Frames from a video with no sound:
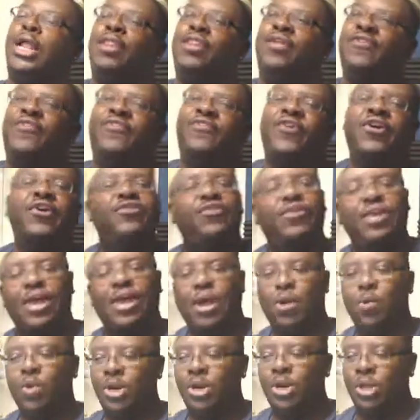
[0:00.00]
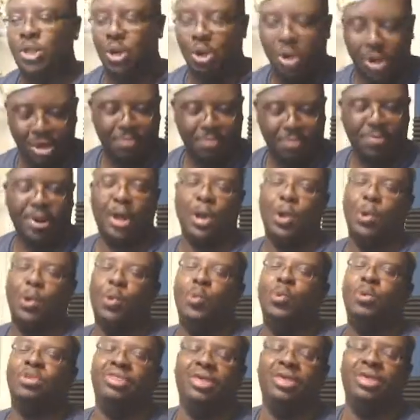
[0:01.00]
the first thing I want to talk
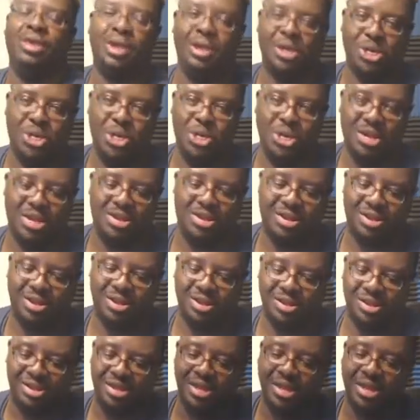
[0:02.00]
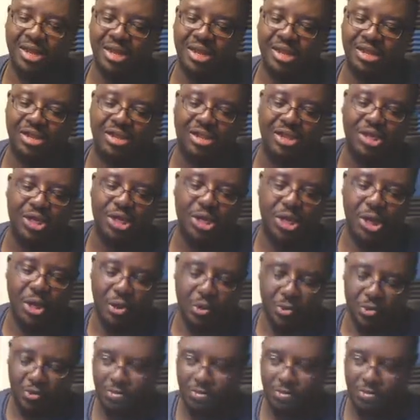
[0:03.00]
about with Young Justice is the tone.